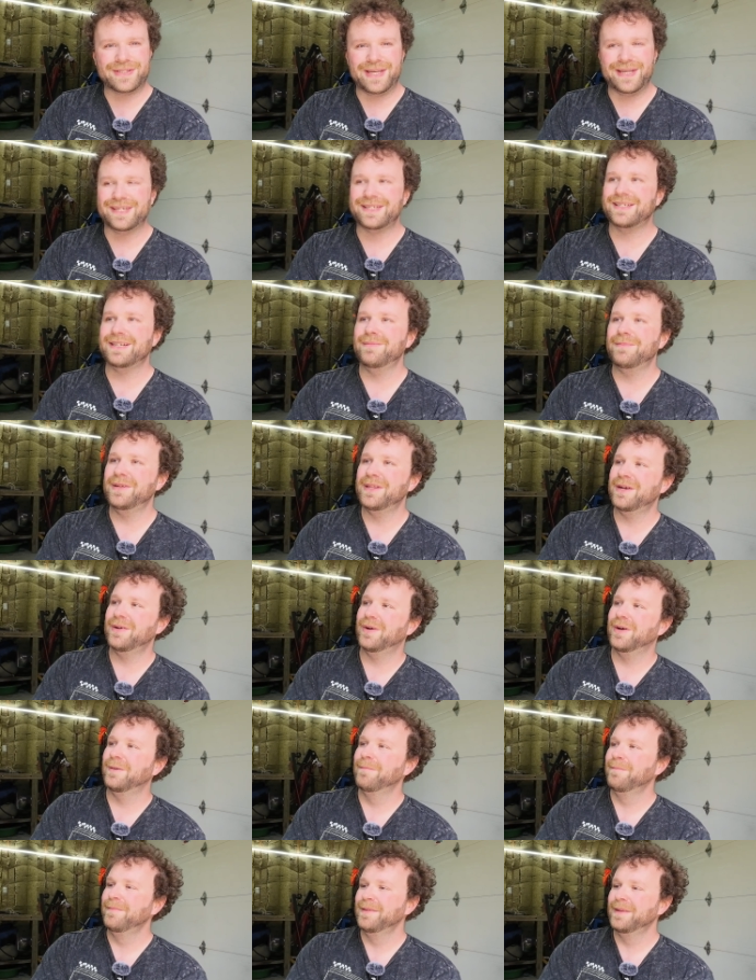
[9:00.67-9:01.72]
system, and they
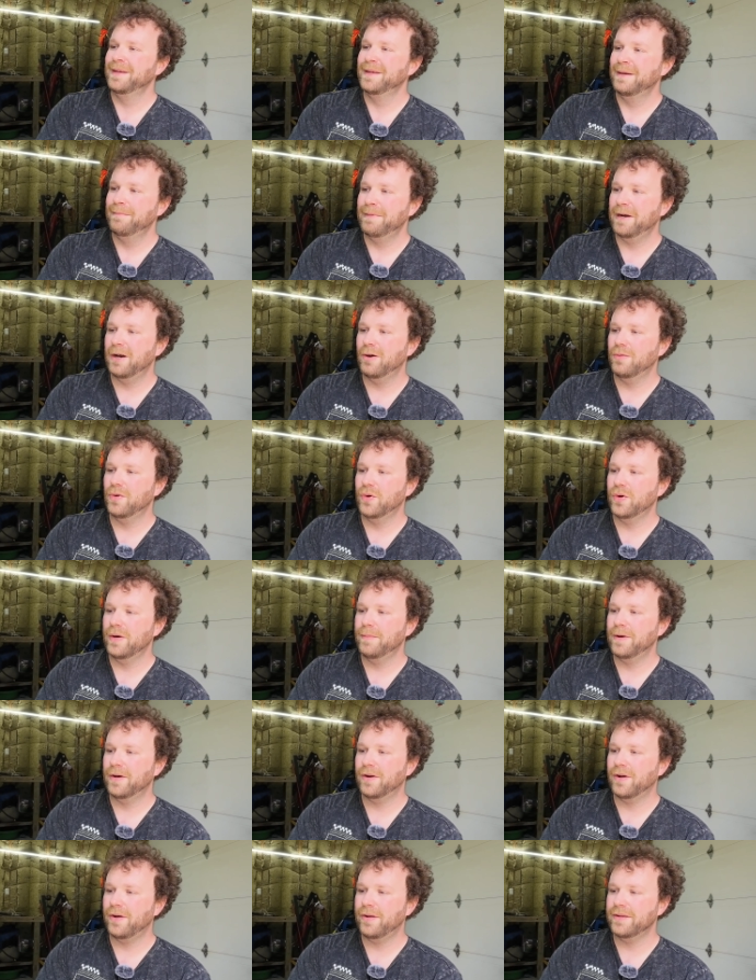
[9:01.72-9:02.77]
were paranoid
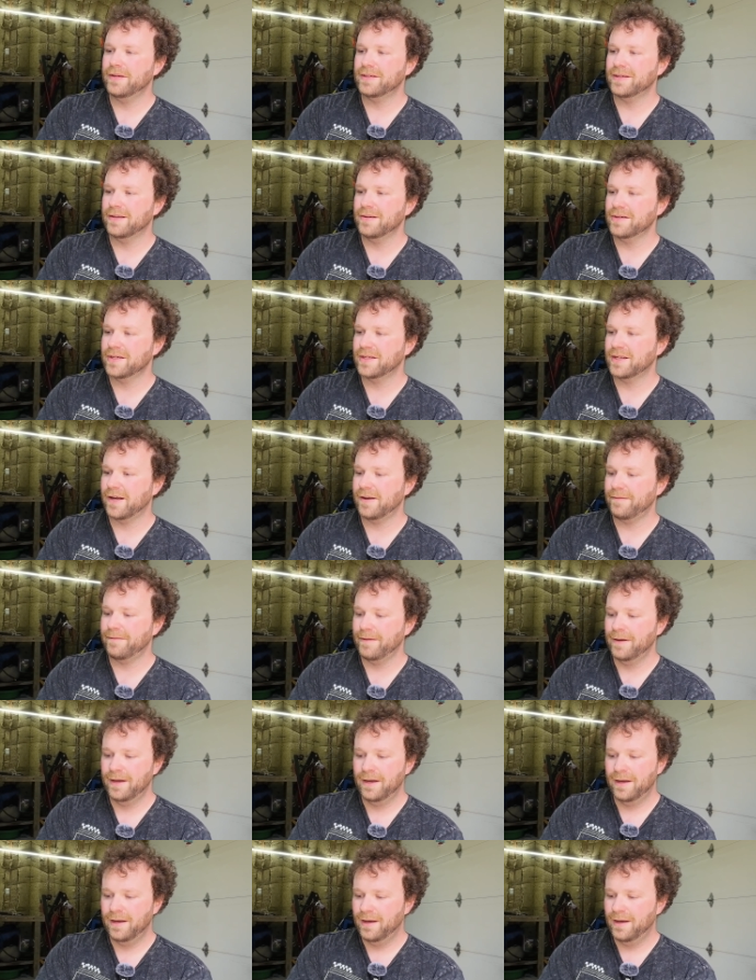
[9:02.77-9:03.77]
about all this other stuff.